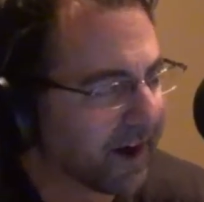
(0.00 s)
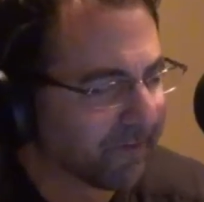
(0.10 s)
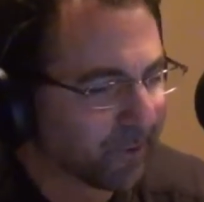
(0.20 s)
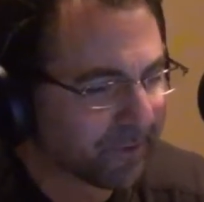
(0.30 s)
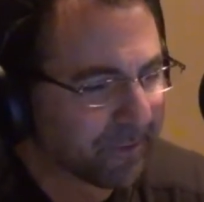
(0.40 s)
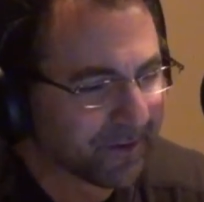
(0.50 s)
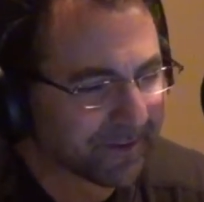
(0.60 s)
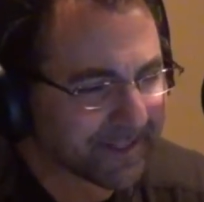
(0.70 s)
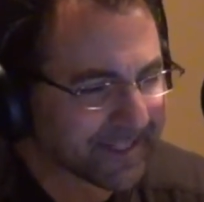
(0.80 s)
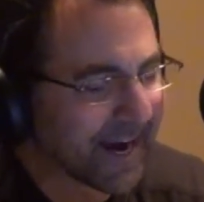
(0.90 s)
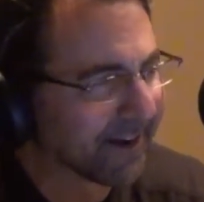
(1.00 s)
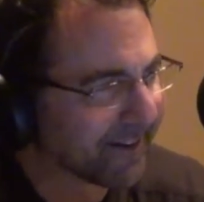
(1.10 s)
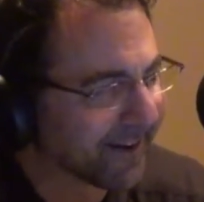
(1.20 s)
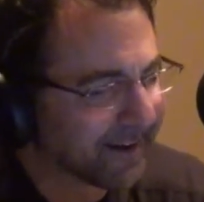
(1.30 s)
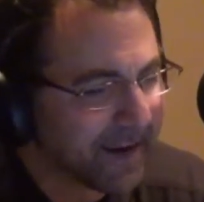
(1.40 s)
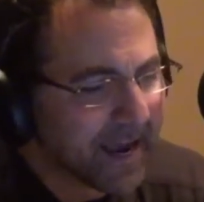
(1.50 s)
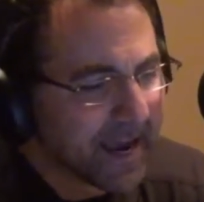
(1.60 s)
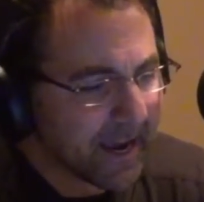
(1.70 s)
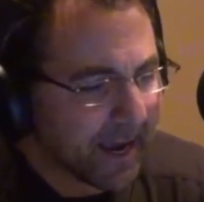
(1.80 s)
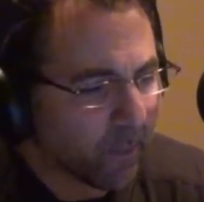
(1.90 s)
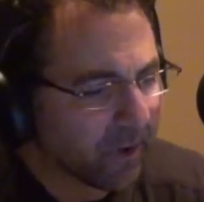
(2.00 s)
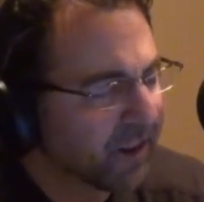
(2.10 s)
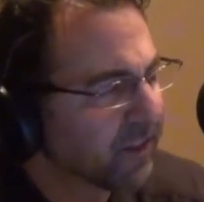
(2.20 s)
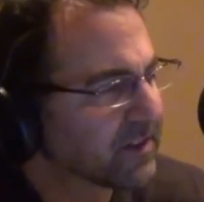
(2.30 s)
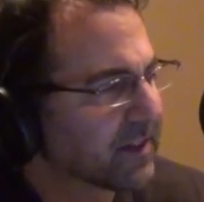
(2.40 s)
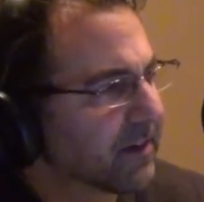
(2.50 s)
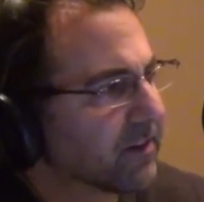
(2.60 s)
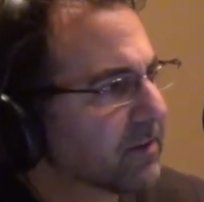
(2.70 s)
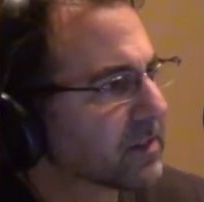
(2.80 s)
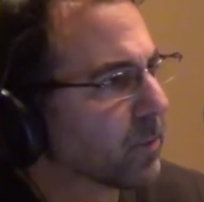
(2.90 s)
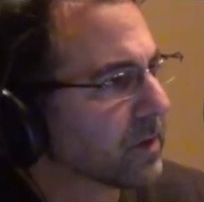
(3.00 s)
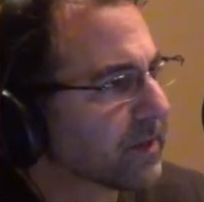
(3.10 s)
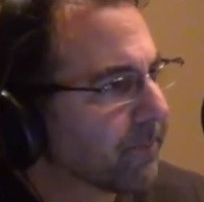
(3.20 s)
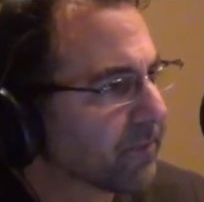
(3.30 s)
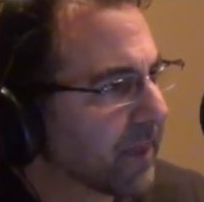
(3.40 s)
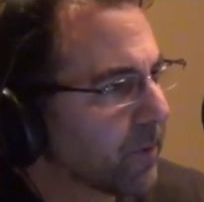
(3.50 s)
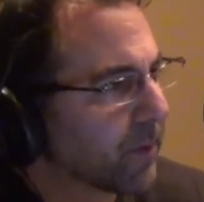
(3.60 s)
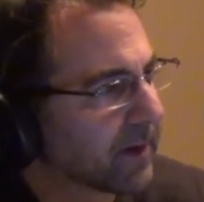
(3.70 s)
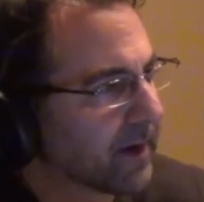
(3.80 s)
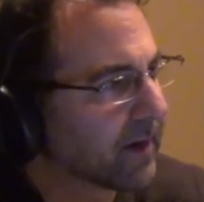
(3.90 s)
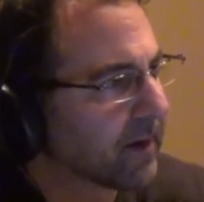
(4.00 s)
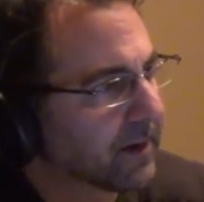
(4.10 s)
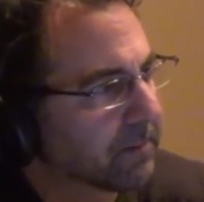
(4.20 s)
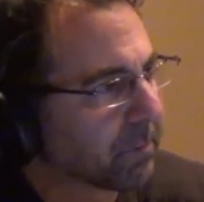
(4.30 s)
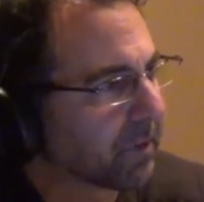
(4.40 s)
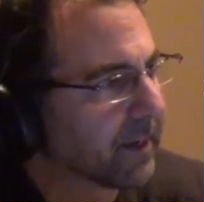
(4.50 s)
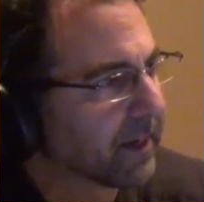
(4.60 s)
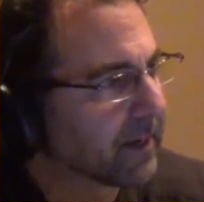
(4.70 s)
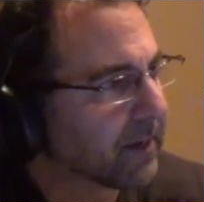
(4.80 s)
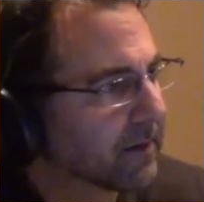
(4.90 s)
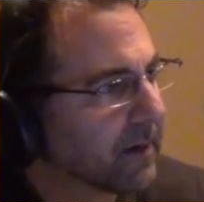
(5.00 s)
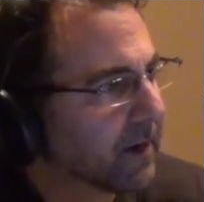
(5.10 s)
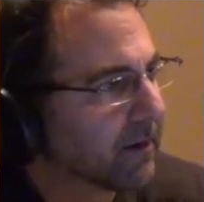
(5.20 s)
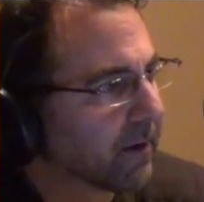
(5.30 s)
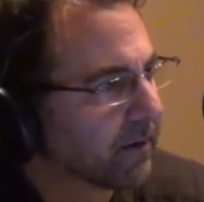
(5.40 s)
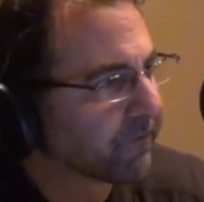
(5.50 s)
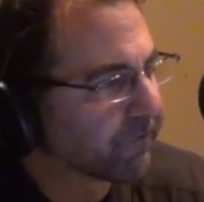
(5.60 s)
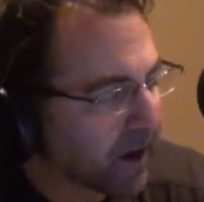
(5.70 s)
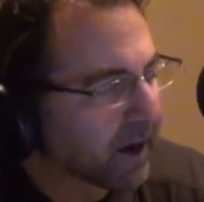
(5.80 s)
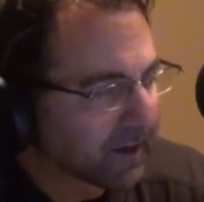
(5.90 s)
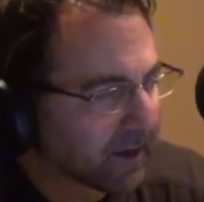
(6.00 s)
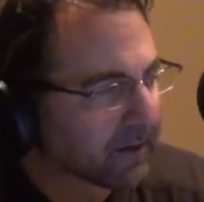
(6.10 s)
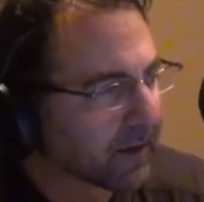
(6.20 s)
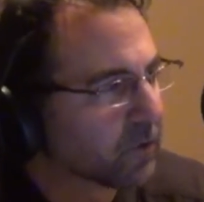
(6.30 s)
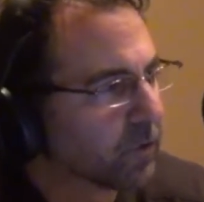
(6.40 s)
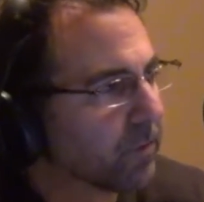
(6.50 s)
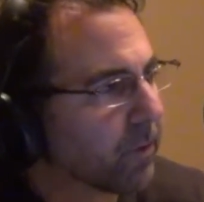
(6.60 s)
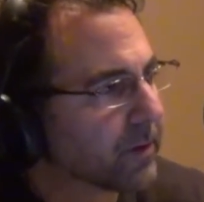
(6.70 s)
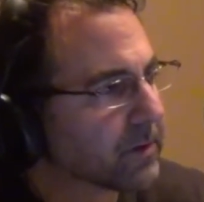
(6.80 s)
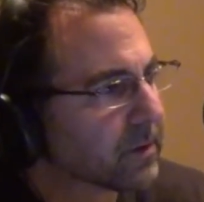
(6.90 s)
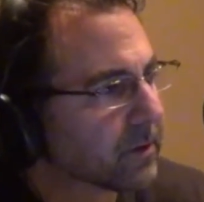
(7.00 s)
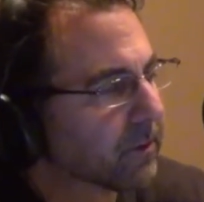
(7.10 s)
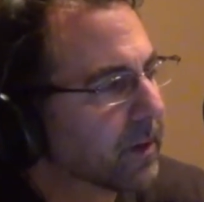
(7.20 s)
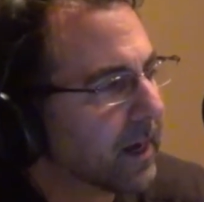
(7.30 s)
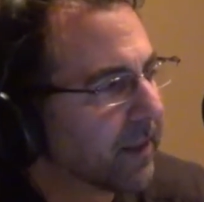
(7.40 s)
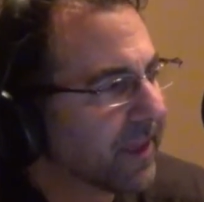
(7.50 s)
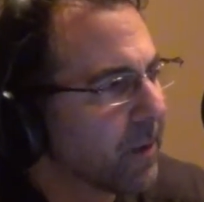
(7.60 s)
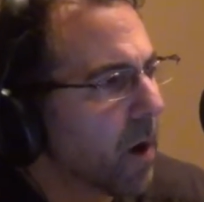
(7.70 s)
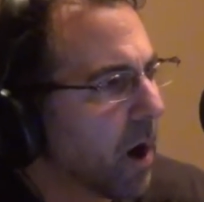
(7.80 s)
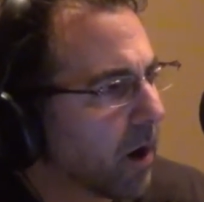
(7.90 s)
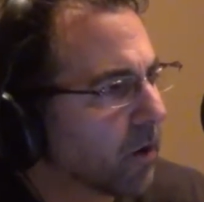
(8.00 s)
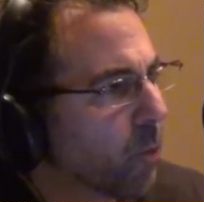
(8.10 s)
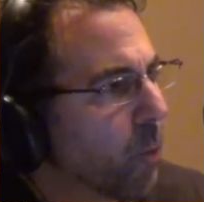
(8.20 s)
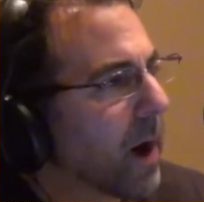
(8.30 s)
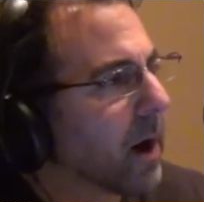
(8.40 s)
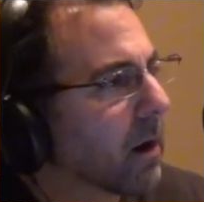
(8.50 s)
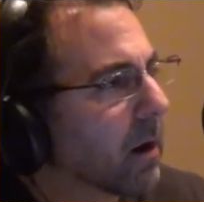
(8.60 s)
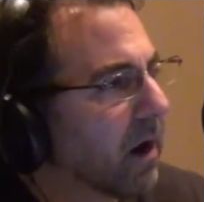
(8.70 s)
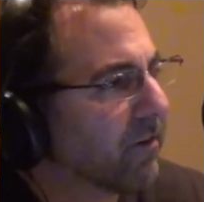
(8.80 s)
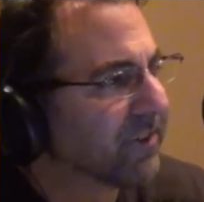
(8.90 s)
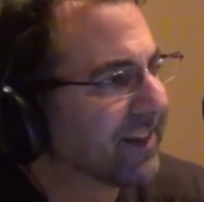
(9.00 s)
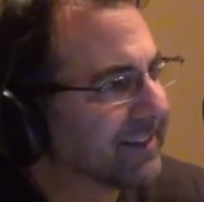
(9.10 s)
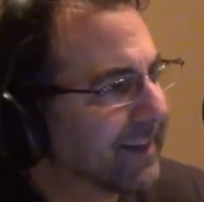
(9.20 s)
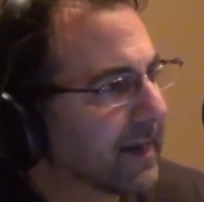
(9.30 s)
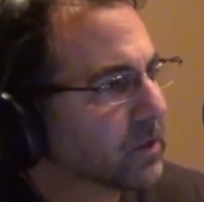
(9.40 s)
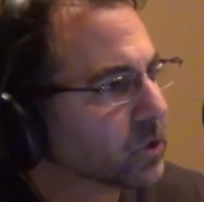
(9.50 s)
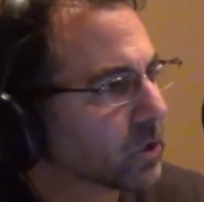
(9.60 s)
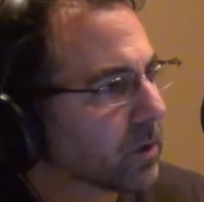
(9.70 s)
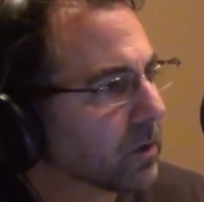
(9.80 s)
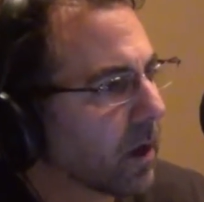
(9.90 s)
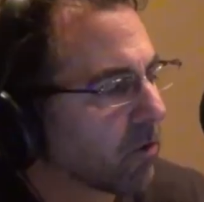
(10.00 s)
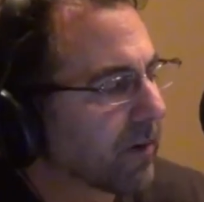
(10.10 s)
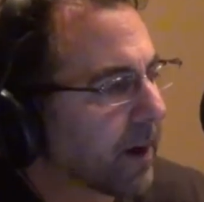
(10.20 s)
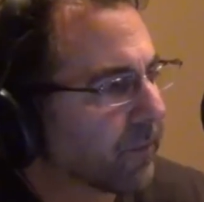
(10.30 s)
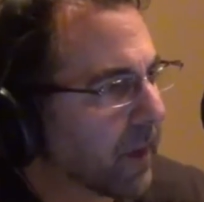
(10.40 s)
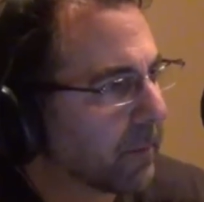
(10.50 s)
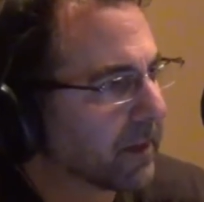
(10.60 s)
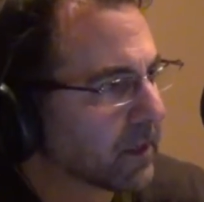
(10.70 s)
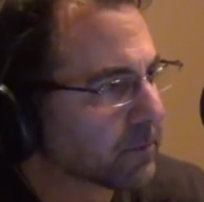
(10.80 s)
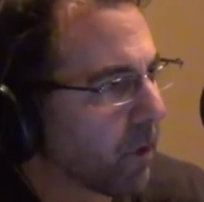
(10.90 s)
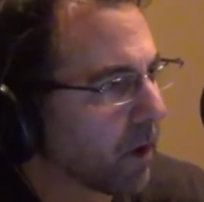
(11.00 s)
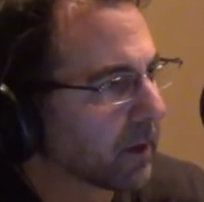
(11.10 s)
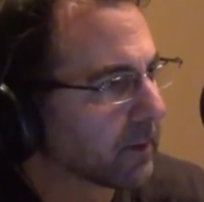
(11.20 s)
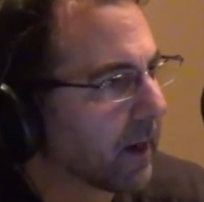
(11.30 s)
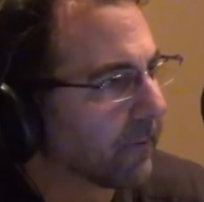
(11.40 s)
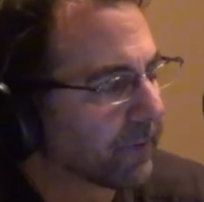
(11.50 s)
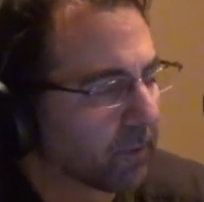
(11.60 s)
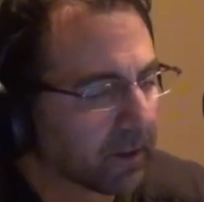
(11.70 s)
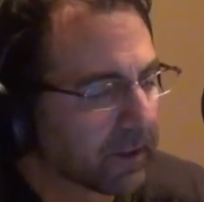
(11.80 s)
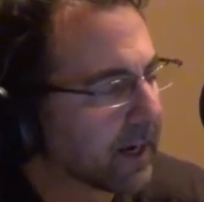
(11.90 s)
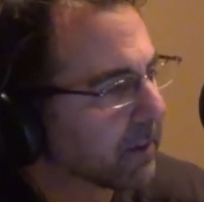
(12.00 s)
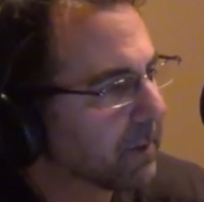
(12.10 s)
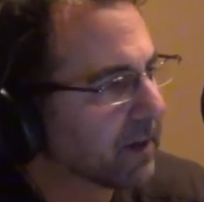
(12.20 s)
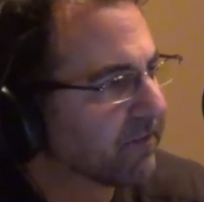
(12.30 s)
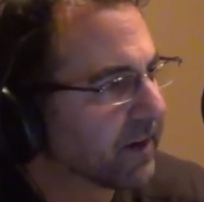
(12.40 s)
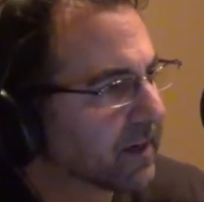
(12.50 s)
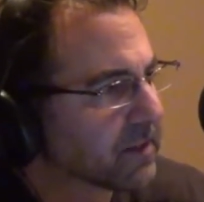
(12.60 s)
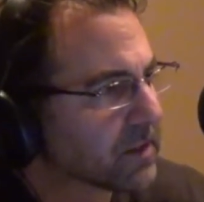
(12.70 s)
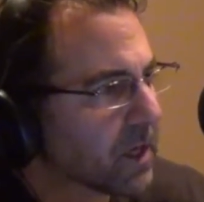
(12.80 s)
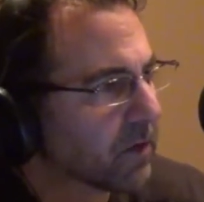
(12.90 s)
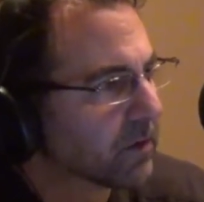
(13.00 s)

five with me on this Saturday. And one of the things that I noticed was they were kicking and playing and uh, frolicking like two boys do. They were unaware of the danger around them in this parking lot. There were a lot of minivans